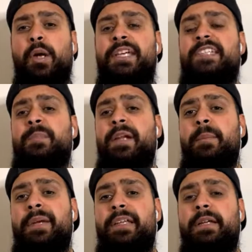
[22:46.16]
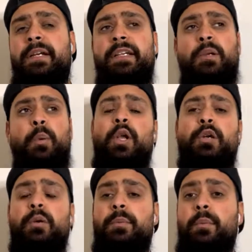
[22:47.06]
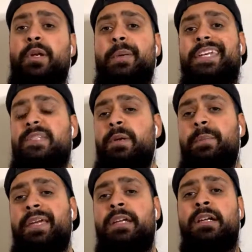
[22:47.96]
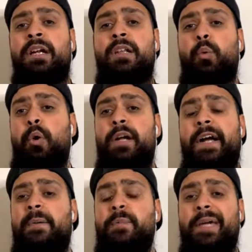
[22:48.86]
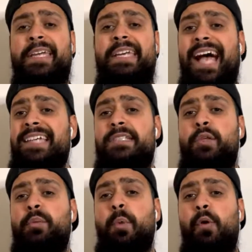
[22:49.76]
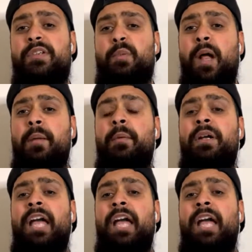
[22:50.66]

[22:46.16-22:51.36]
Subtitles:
He's meant to be the World Cup winner. He's meant to be the World Cup player. He has to do more as well.